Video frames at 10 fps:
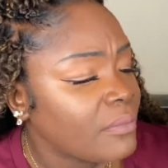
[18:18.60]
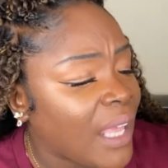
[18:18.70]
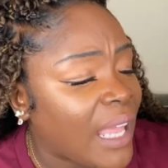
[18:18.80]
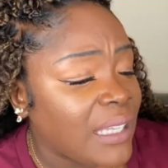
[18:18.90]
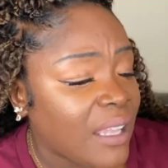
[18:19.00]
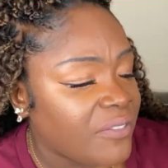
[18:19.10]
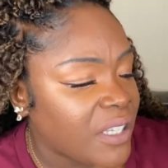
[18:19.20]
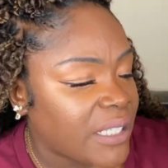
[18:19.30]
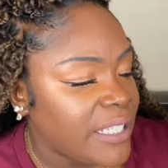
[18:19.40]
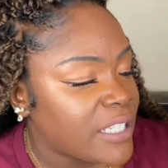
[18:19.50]
I love
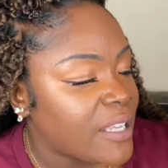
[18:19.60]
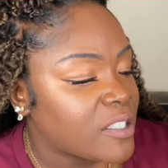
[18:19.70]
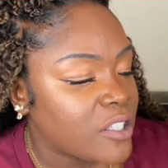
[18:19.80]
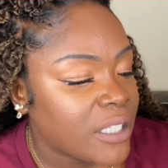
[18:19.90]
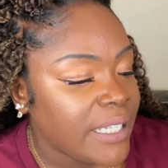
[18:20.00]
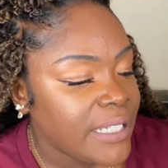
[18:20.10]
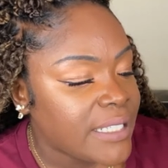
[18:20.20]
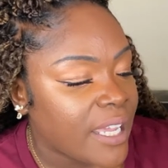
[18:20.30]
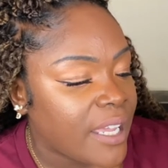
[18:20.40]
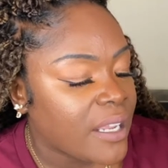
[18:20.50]
the Clean Dirt. So the Clean
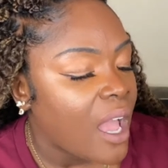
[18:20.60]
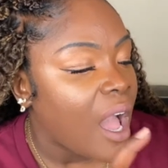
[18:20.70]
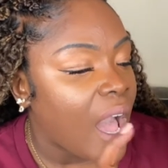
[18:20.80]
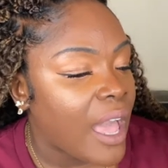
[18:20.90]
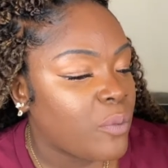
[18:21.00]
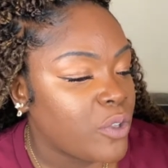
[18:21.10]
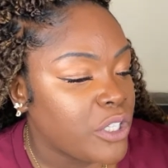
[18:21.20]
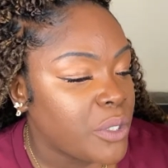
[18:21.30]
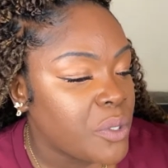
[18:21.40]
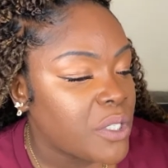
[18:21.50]
Dirt I will
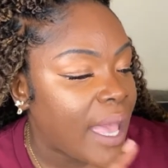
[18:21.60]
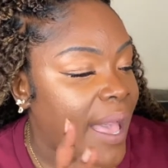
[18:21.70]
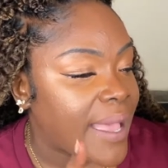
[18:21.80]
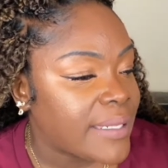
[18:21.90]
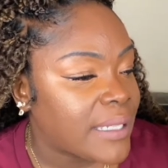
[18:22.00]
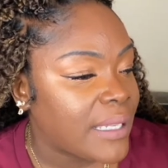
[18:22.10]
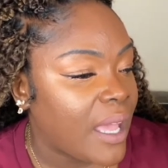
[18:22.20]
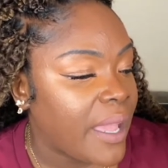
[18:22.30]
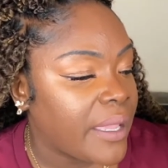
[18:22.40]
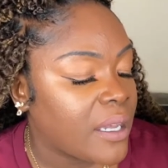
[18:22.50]
use as
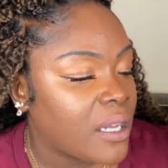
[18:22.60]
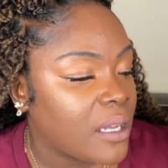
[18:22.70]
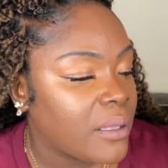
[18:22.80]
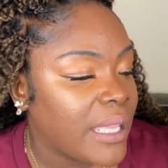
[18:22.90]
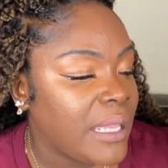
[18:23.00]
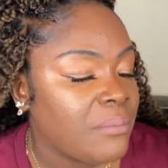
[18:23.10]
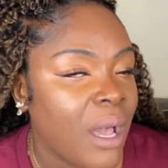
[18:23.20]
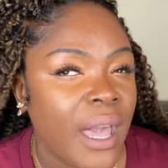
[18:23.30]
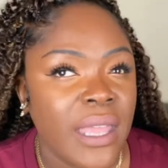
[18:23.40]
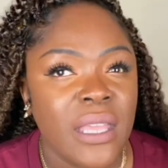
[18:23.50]
like in
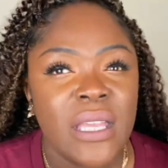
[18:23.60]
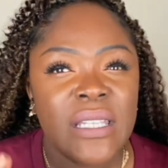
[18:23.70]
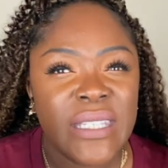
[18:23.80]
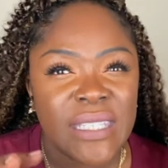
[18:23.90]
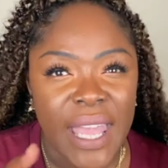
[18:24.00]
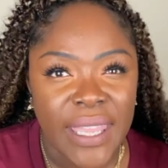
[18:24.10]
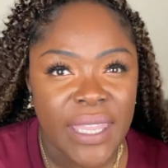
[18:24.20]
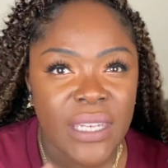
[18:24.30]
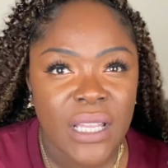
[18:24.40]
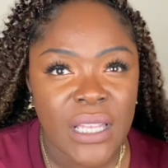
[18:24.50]
my
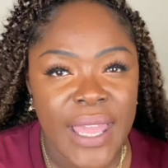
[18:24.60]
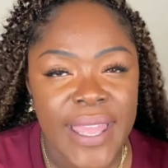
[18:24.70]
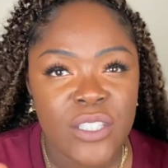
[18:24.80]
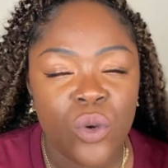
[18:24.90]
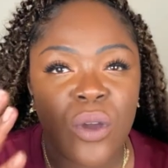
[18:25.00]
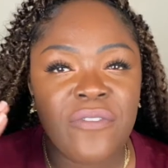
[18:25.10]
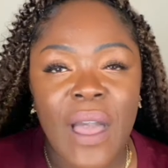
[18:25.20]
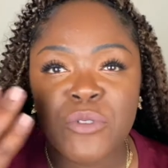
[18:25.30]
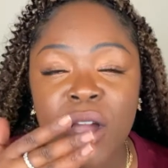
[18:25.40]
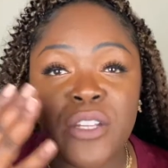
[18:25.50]
second cleanse, or if
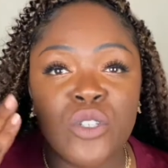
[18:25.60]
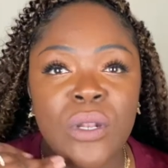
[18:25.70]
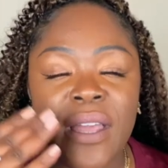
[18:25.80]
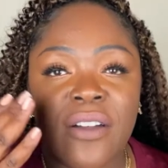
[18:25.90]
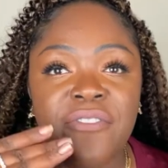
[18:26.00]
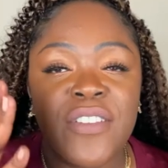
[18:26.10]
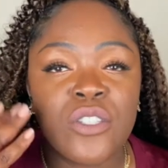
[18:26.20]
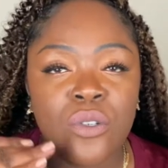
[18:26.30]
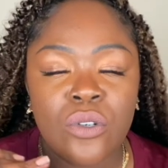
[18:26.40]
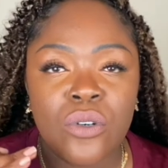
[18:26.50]
I'm trying to do like a
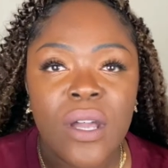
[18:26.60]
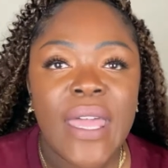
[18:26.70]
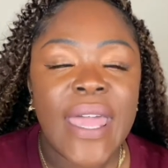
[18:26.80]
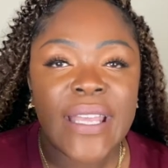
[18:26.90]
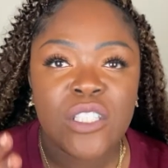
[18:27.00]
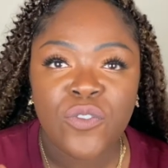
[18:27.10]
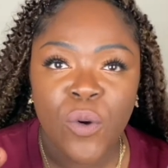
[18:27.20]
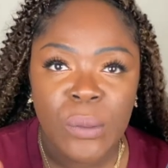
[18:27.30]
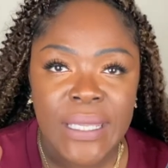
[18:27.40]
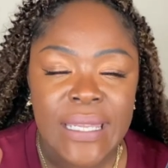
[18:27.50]
physical
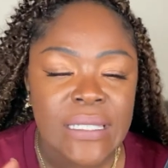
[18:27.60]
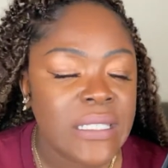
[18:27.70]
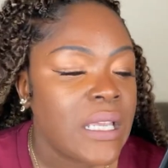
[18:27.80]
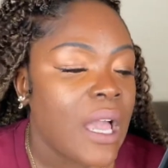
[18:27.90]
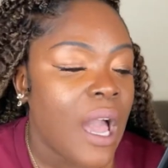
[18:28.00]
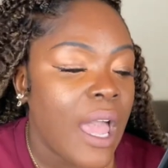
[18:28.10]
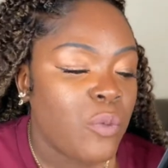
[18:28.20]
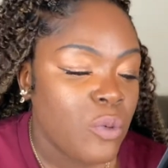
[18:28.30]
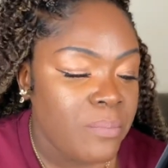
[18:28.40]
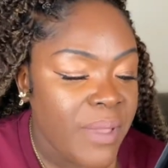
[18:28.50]
exfoliant, I
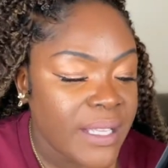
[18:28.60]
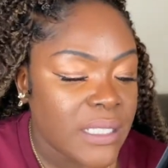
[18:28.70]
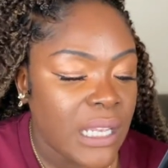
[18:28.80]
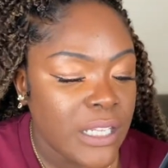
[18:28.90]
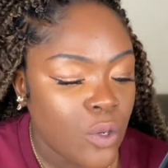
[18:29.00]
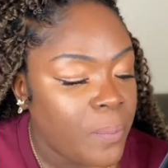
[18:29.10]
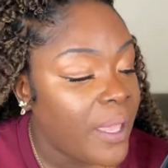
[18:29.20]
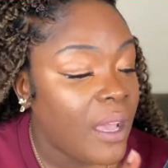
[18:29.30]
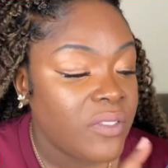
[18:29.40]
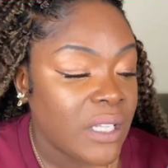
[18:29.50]
will mix a little
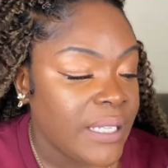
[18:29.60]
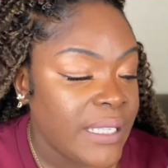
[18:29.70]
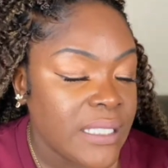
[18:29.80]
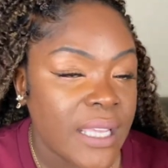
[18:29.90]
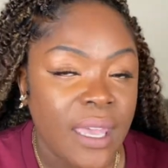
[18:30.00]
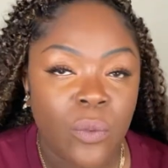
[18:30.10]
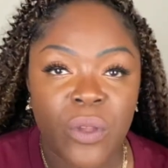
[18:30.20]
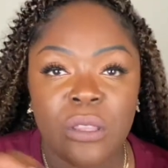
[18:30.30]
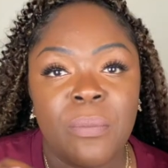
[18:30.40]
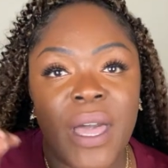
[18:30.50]
bit of the Clean Dirt
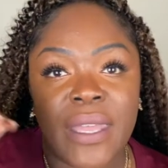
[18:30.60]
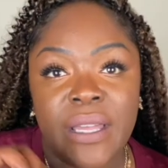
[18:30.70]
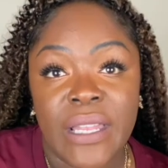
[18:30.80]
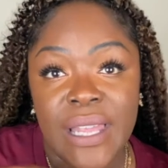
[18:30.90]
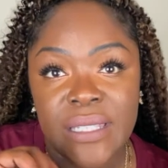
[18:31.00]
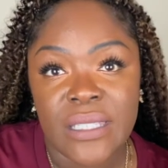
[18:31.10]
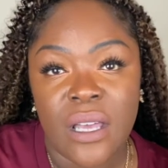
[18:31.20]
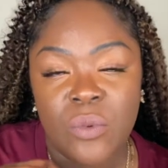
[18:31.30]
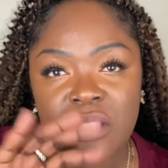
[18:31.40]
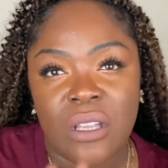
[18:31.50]
with my
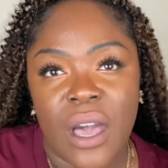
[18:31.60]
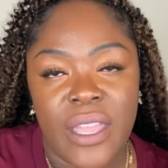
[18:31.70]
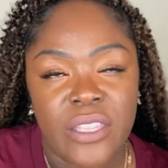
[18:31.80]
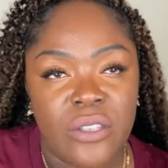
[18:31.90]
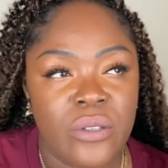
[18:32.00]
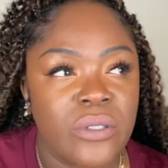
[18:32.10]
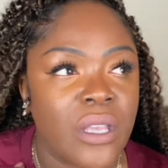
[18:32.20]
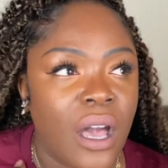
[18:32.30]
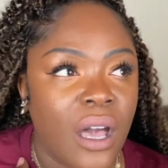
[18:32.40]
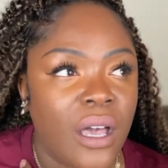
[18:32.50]
cleanser, which I use
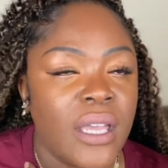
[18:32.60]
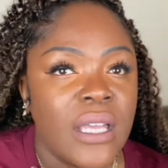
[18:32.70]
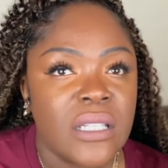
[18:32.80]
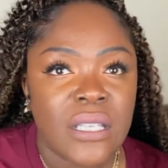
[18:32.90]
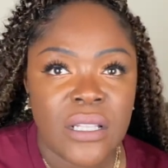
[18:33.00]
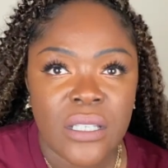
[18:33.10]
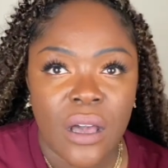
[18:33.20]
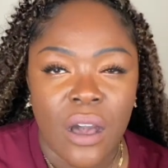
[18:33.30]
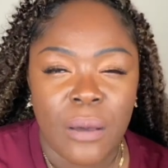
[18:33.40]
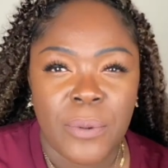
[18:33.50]
Tata
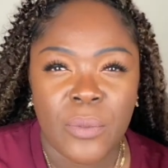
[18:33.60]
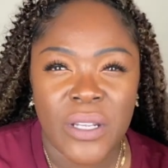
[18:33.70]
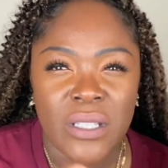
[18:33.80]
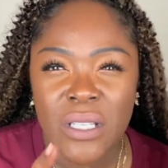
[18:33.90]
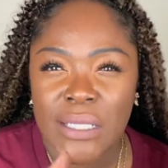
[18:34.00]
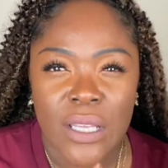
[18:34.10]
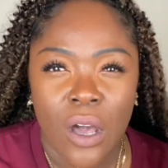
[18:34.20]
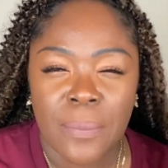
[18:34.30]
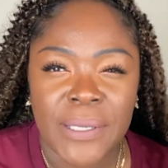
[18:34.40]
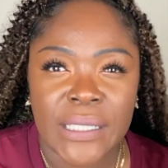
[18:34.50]
Harper, one of the Tata
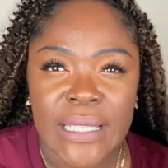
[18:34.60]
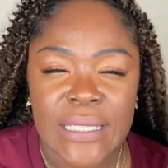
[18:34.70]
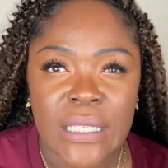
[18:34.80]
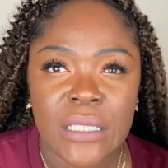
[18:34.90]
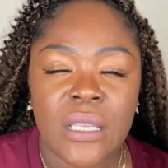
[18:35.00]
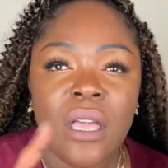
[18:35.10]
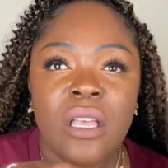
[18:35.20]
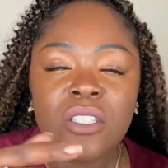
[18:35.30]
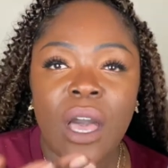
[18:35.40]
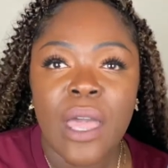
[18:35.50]
Harper cleansers.
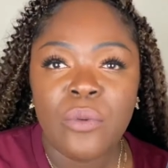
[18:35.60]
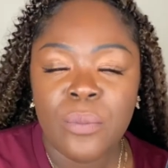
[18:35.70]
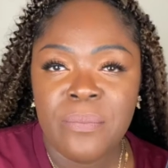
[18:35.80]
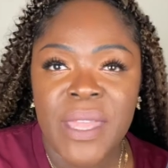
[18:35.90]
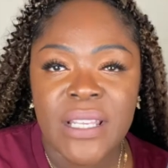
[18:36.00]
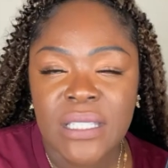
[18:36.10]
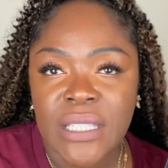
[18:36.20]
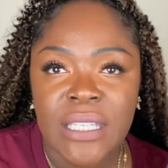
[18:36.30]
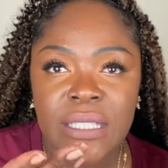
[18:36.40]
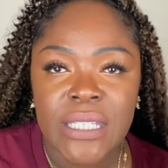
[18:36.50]
So I will mix
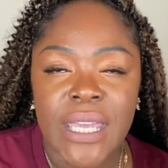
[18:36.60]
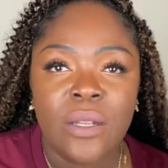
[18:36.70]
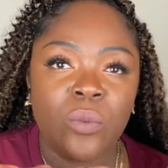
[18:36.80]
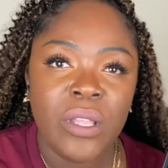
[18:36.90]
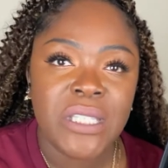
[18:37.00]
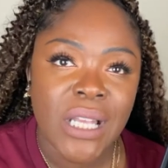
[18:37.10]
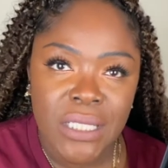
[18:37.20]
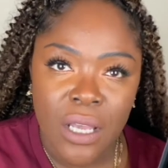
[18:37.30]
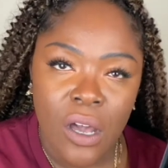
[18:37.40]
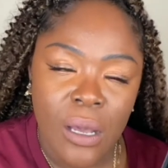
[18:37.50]
Clean Dirt with
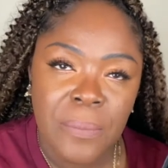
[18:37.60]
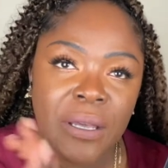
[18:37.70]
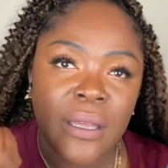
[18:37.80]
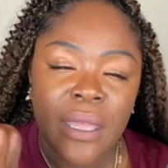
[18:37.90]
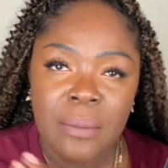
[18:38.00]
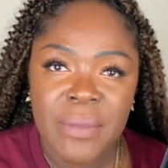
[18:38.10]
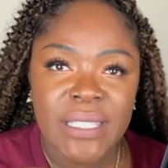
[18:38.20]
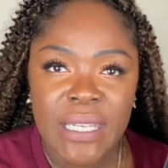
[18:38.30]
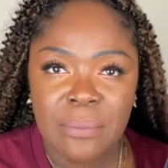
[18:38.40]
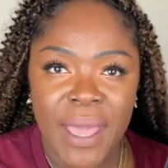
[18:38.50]
Tata Harper,
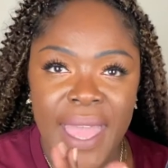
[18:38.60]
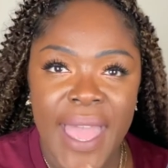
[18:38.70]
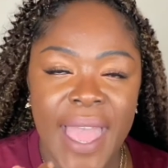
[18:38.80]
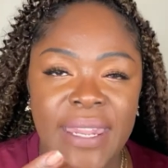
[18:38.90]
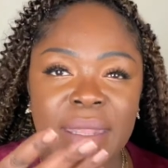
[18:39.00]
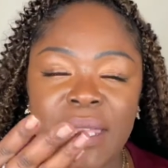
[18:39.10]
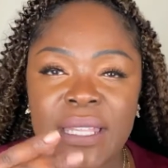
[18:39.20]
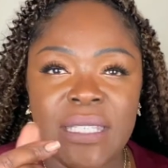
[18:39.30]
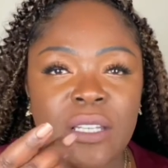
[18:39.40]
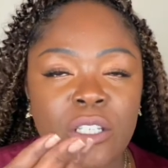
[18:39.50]
mix it in my hand, and it
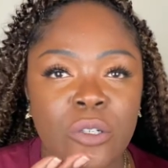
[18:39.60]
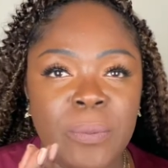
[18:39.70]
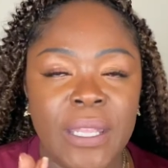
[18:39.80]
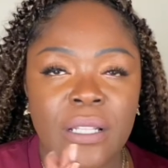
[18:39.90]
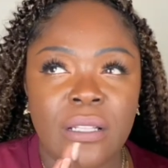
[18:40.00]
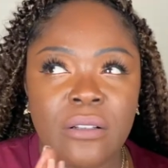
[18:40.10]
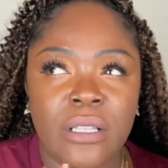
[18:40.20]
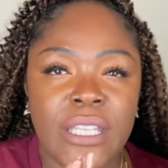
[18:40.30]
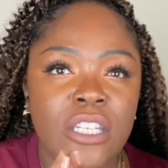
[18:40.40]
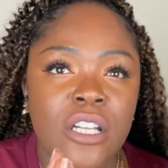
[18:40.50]
gets it a little bit.
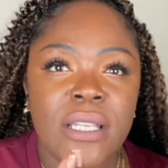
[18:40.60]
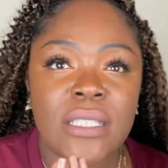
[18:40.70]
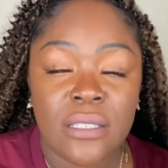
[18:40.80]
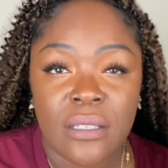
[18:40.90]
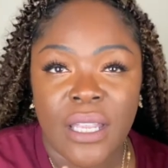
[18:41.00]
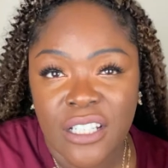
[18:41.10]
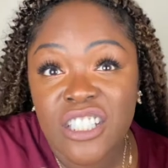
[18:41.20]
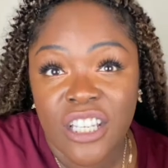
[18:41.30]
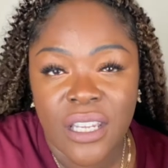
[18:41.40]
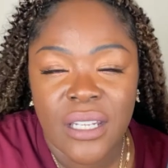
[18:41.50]
Clean Dirt is like
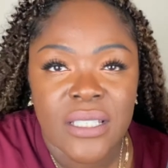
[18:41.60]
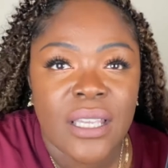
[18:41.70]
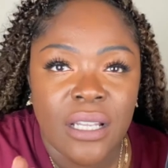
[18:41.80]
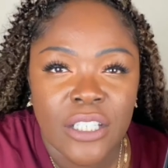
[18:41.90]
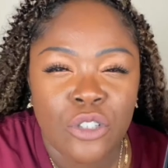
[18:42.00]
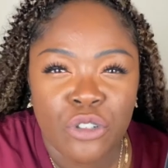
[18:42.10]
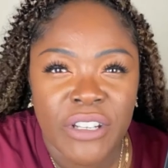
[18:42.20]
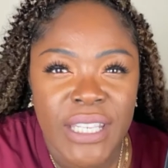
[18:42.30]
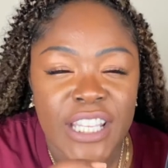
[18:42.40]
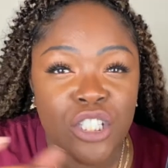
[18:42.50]
dirt, it's like a little
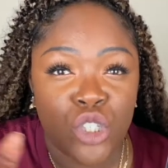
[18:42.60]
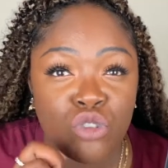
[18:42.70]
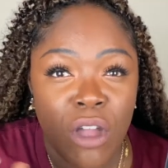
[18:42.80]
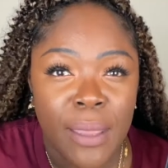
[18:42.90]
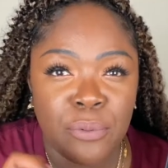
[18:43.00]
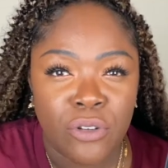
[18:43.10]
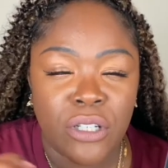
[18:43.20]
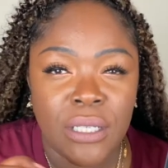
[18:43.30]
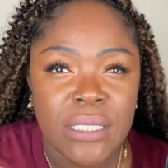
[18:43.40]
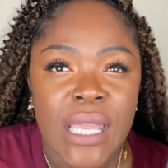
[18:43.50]
gritty, it's a dry
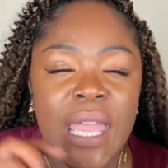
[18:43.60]
product,